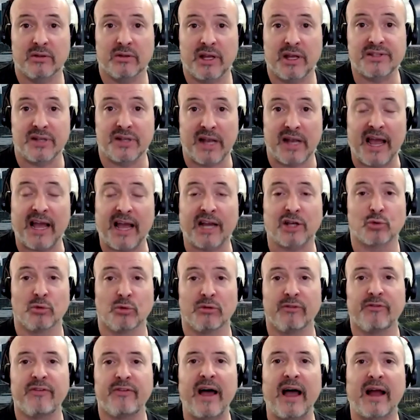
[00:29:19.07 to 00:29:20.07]
That's an actual
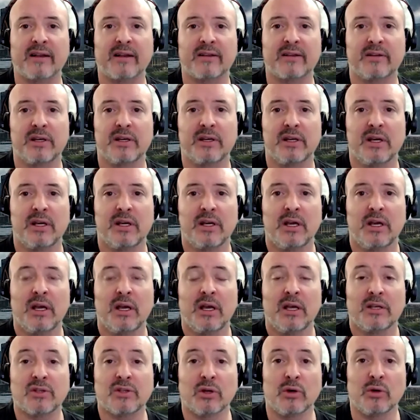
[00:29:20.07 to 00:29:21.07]
fact.
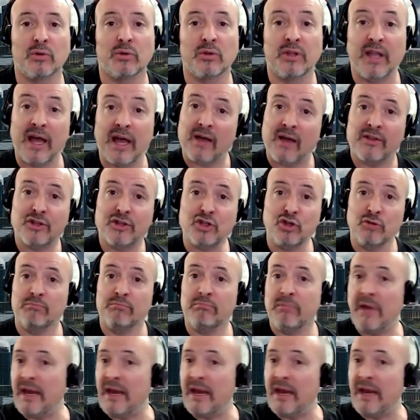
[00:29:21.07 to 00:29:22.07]
So now that you
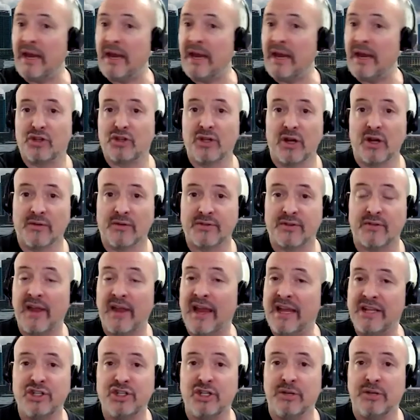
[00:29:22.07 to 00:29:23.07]
made it to the shelves of
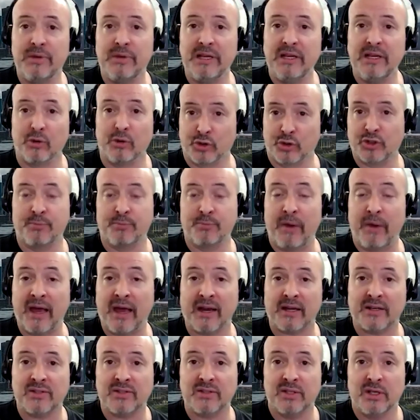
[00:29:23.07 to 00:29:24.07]
H E B or
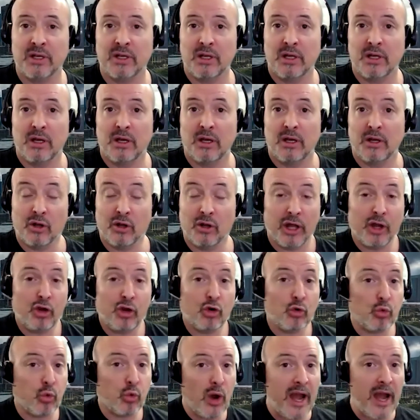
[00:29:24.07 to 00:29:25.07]
Specs, you're like,
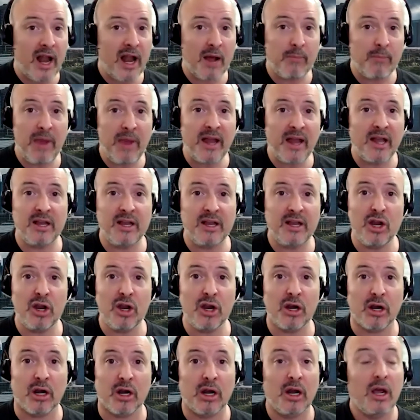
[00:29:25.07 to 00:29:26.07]
great, I made it
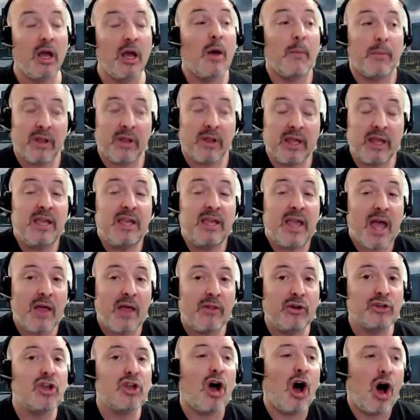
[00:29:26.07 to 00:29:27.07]
here. They're like, yeah,
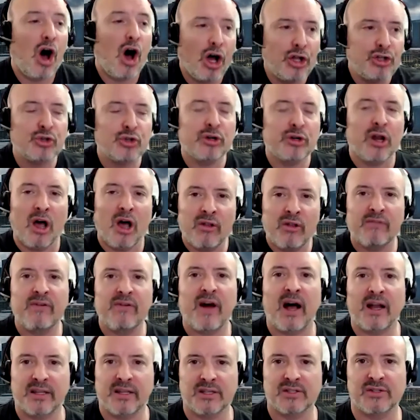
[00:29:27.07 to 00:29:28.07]
there's a hundred other
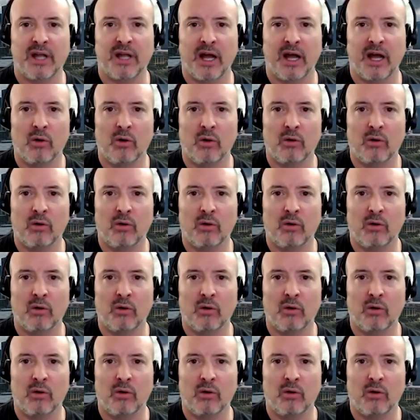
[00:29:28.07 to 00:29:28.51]
vodkas now.